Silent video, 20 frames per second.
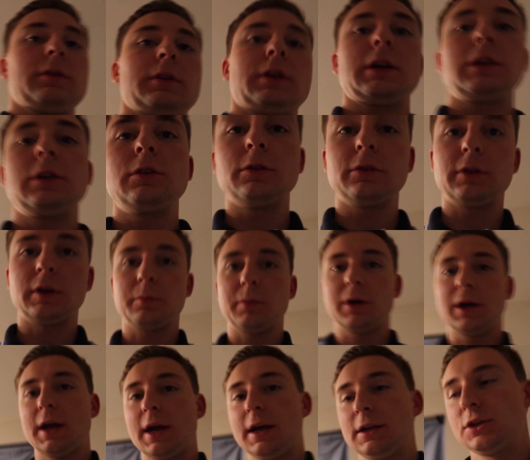I use like
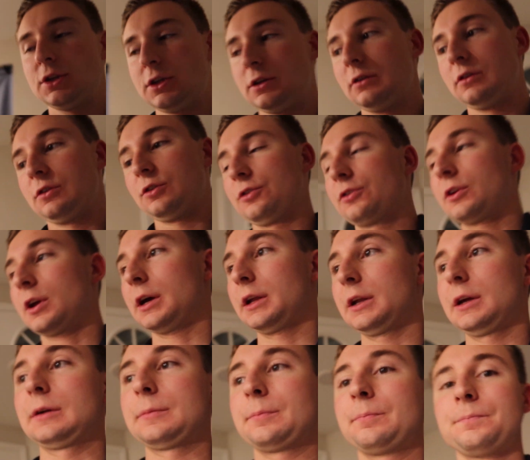my hatchet to just kind
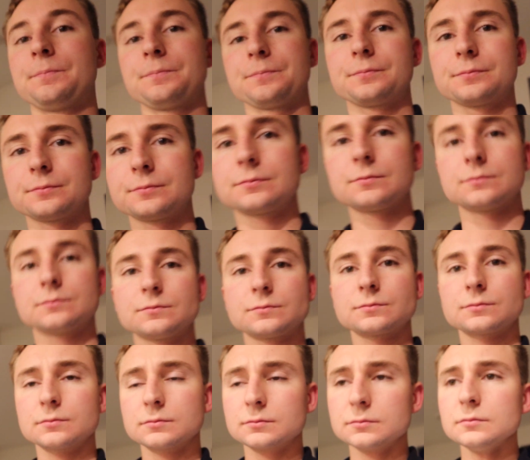of
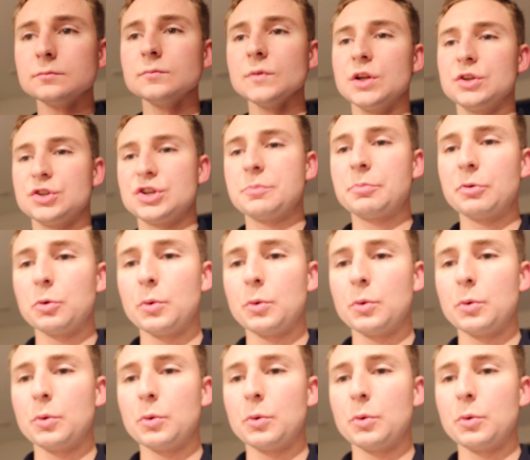chip